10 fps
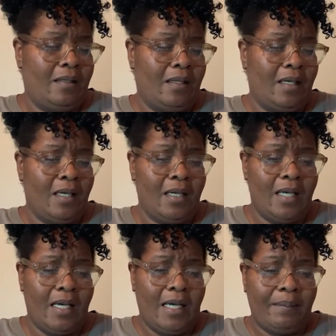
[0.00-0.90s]
uh,
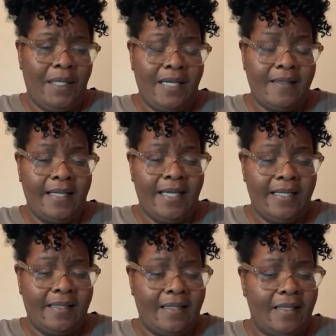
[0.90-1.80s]
I'm guessing
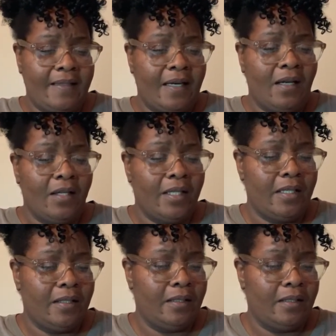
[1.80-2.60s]
it's this color